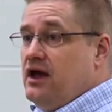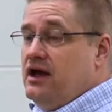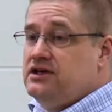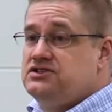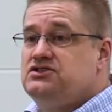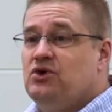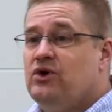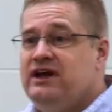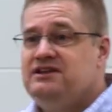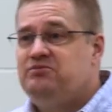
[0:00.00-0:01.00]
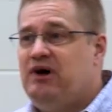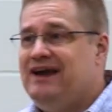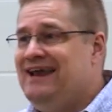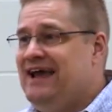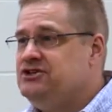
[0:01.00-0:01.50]
Historians by
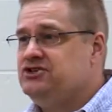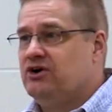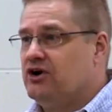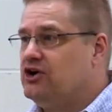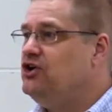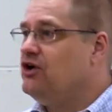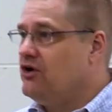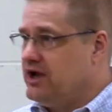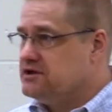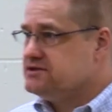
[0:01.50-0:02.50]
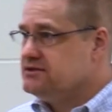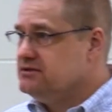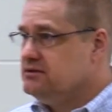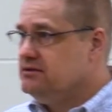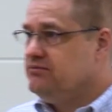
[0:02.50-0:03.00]
nature are curious.
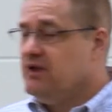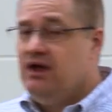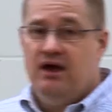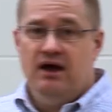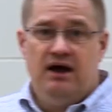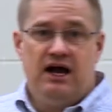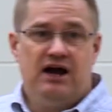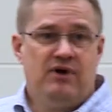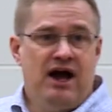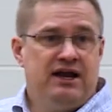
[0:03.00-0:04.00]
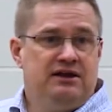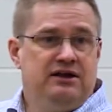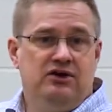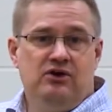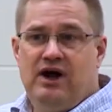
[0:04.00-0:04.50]

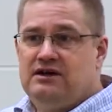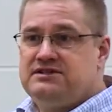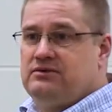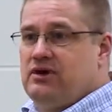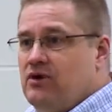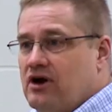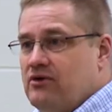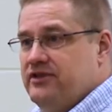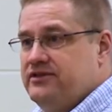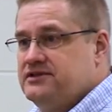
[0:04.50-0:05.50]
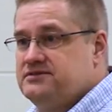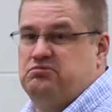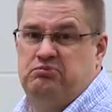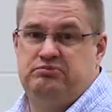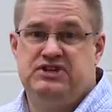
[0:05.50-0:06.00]
Ironically, who else that we work with is
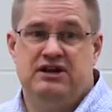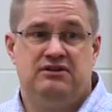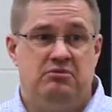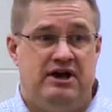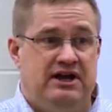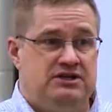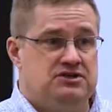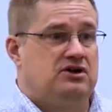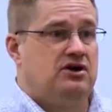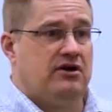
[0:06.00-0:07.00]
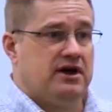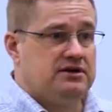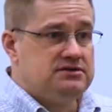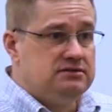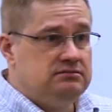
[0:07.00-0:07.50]
generally by nature
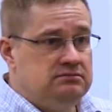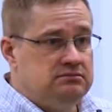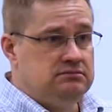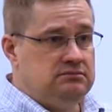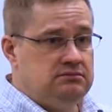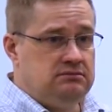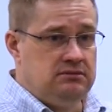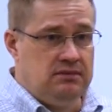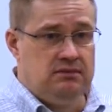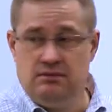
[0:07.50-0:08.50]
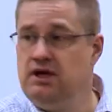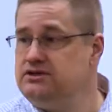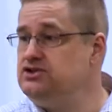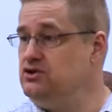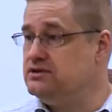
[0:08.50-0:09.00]
curious
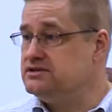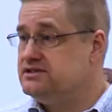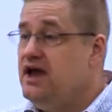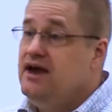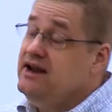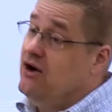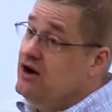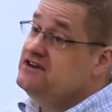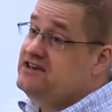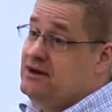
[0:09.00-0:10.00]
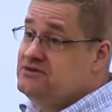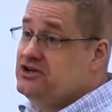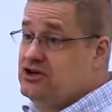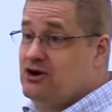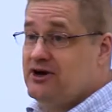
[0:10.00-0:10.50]
students. Now, oftentimes
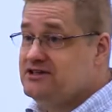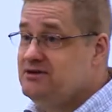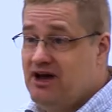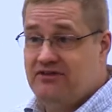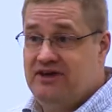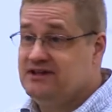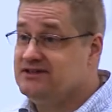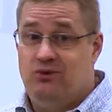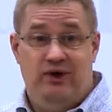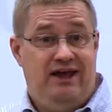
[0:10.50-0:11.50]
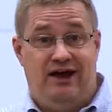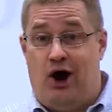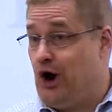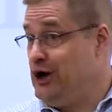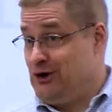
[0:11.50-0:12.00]
they're curious about things that we
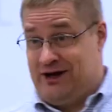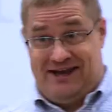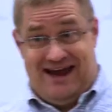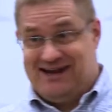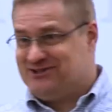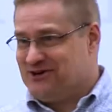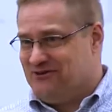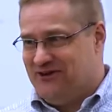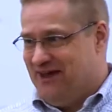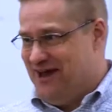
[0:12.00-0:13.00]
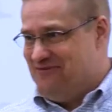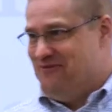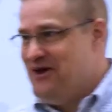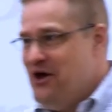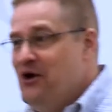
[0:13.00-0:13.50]
aren't going to answer for them
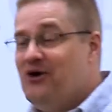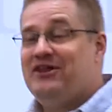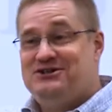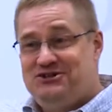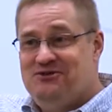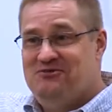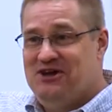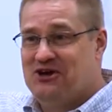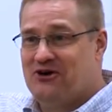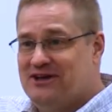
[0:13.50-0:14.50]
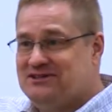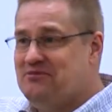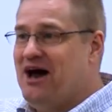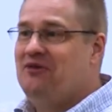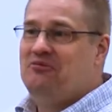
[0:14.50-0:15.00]
or they shouldn't be curious
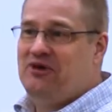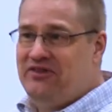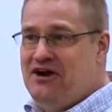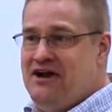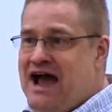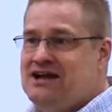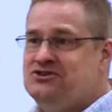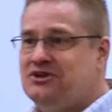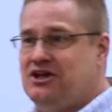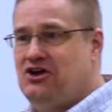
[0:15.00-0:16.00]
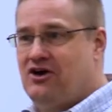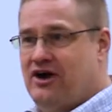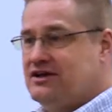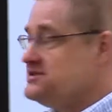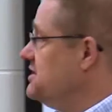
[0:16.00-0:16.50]
about, but they're naturally
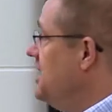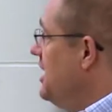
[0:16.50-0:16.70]
curious.